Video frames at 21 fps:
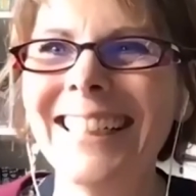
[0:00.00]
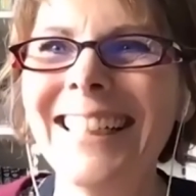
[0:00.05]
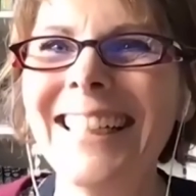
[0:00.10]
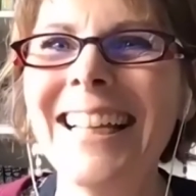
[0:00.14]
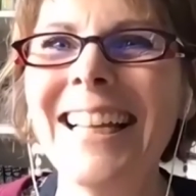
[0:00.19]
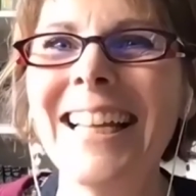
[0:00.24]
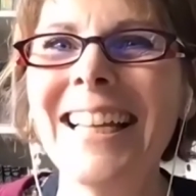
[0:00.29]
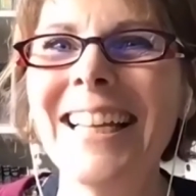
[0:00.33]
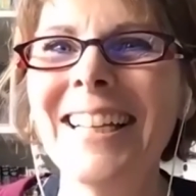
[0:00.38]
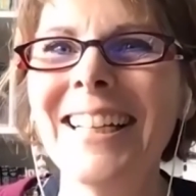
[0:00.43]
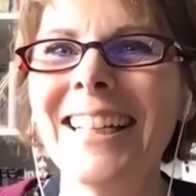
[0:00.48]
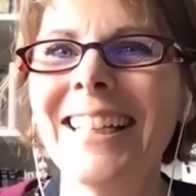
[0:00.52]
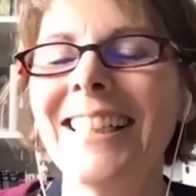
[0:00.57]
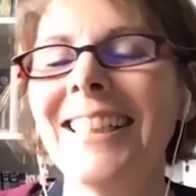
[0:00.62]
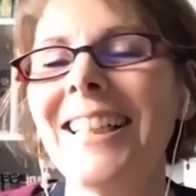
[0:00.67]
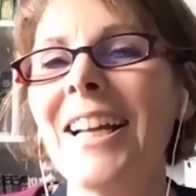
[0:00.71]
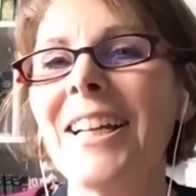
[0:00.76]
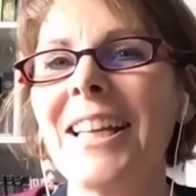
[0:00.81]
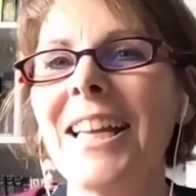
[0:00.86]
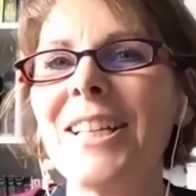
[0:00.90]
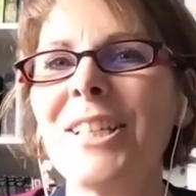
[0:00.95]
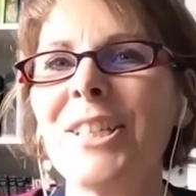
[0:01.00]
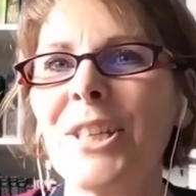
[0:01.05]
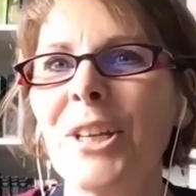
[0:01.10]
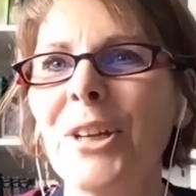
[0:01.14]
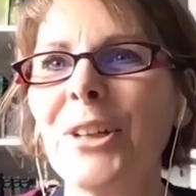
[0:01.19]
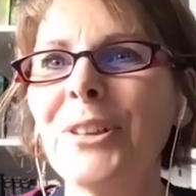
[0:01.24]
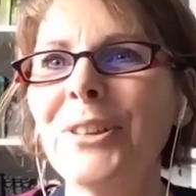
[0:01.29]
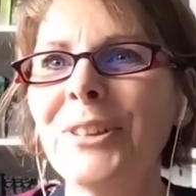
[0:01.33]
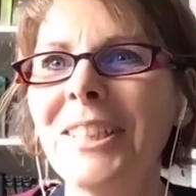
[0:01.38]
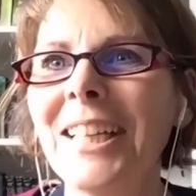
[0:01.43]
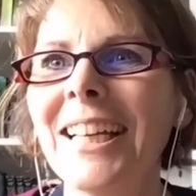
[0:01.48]
Yeah, I guess
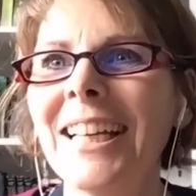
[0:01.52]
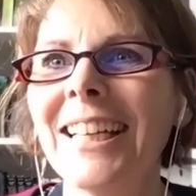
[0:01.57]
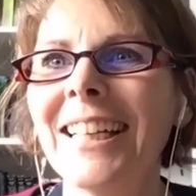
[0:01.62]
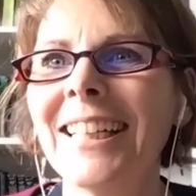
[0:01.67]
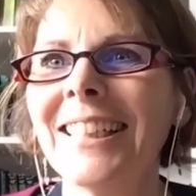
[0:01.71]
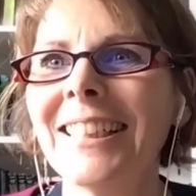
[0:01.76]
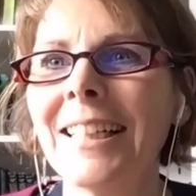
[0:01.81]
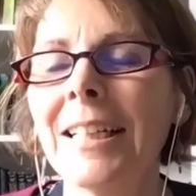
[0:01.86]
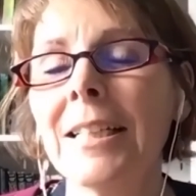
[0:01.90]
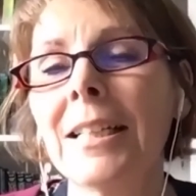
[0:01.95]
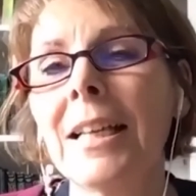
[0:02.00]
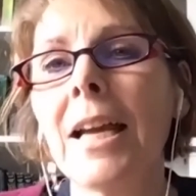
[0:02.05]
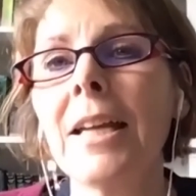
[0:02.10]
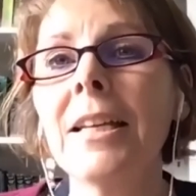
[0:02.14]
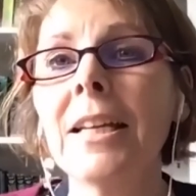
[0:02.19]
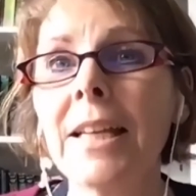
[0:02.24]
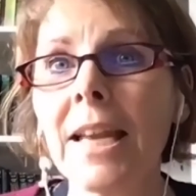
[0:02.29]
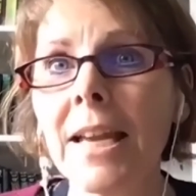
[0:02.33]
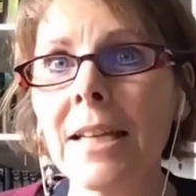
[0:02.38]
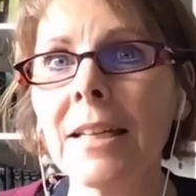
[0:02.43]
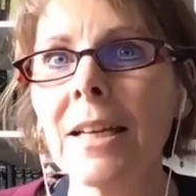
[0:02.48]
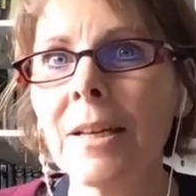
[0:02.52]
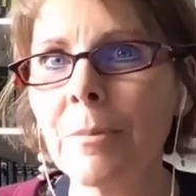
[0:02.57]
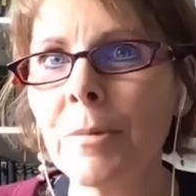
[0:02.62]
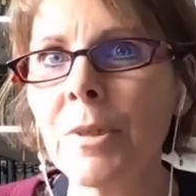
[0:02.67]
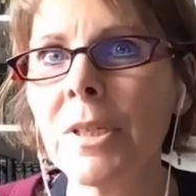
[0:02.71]
so. Yeah, and again, it was